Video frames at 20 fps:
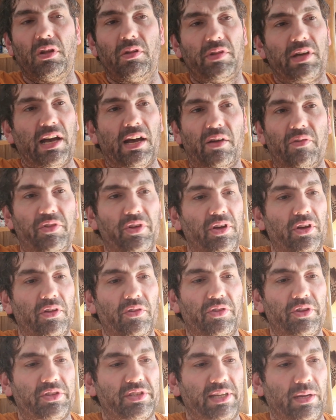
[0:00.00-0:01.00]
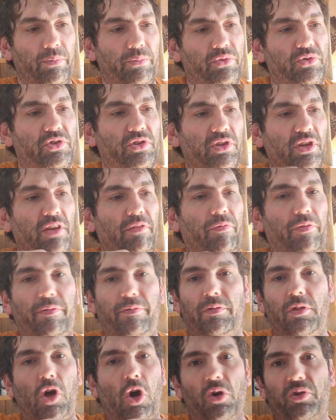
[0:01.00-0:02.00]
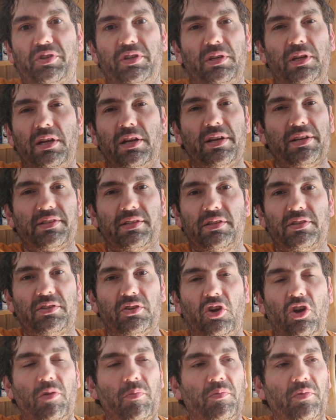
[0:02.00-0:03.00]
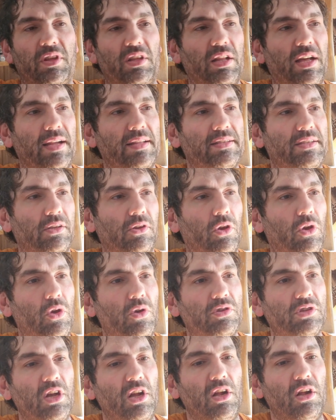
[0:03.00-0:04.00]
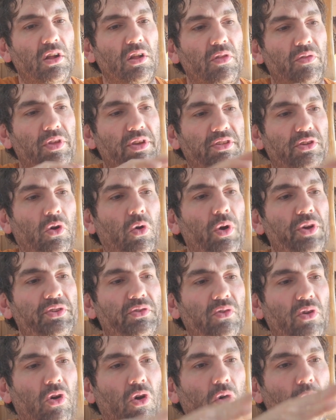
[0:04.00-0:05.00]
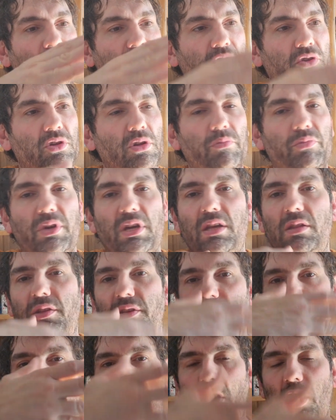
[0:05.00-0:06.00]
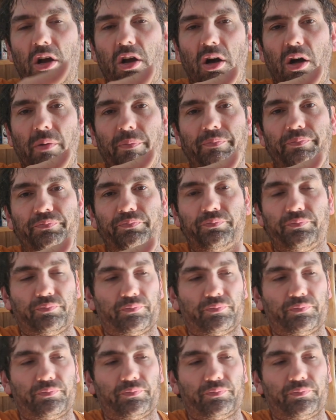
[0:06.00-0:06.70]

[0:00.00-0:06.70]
That the temperature, if we've locked it in, as the term they like to use, there's always going to be this lock on.